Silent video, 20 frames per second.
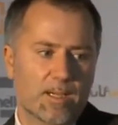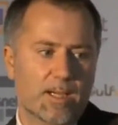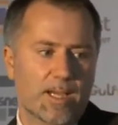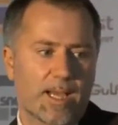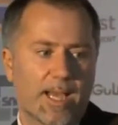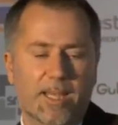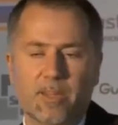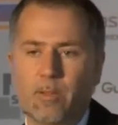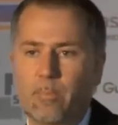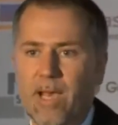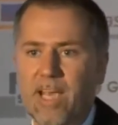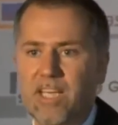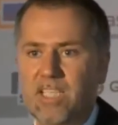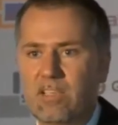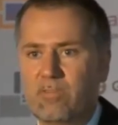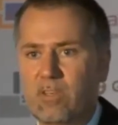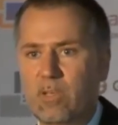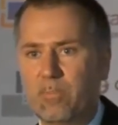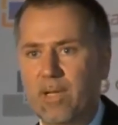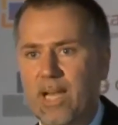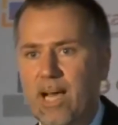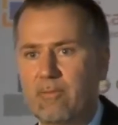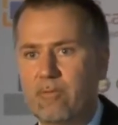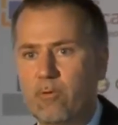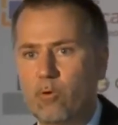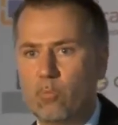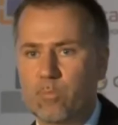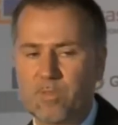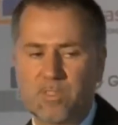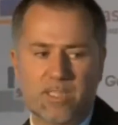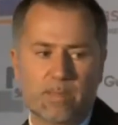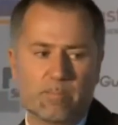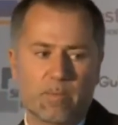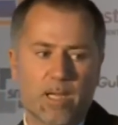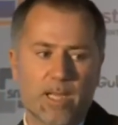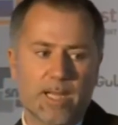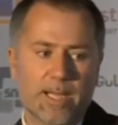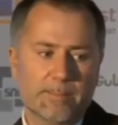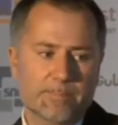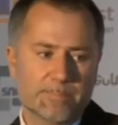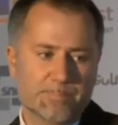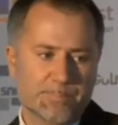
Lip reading: And the pay TV platforms similarly.